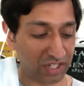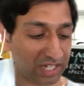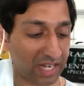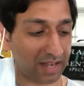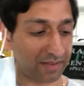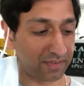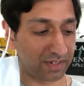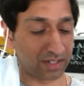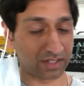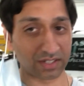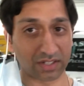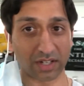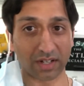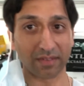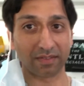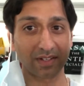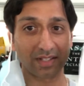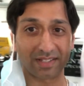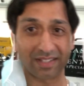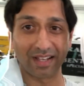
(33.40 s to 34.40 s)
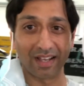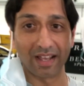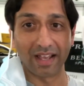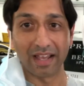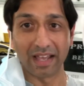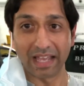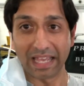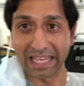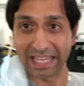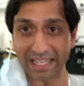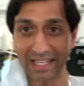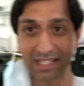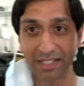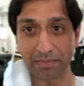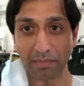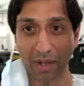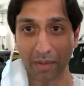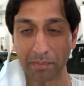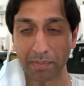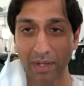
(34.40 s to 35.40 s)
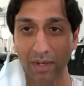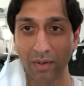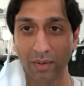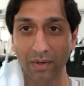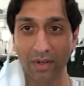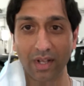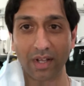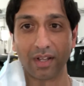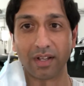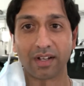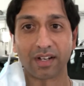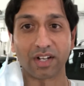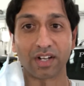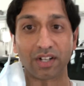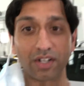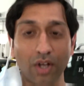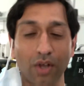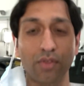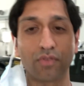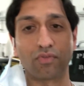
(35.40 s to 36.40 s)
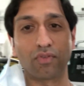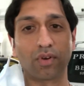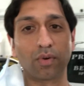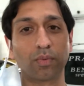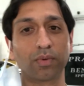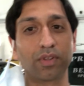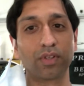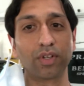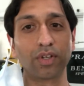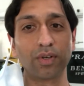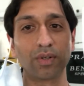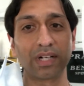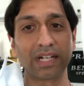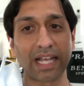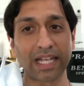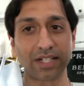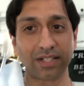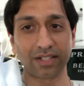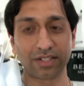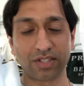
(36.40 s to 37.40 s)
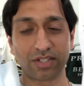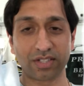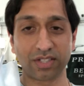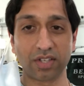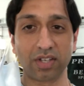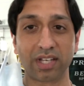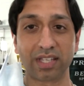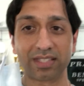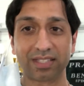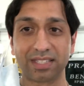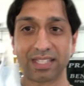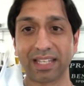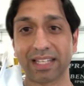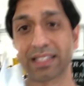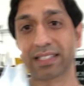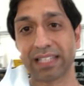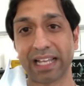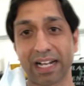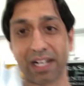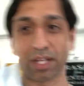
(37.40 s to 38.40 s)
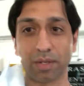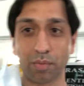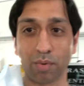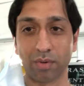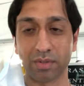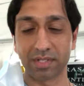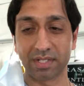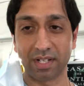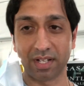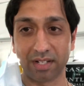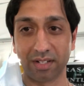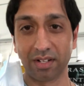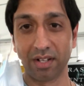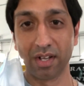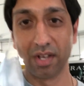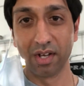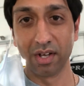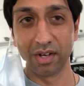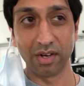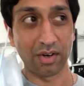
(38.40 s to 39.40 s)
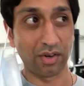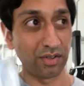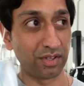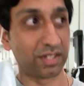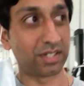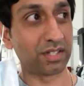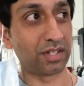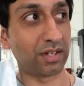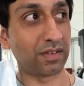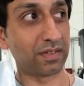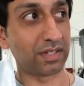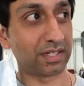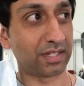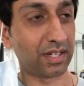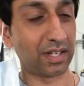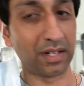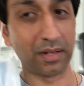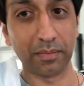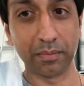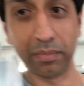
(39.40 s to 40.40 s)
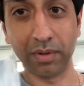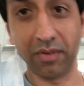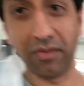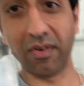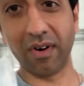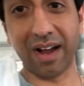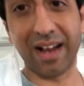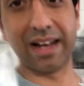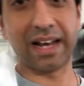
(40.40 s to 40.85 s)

having the service. Here's my bill. I'm gonna go through it with you later just so you can see exactly what was done on the servicing. But right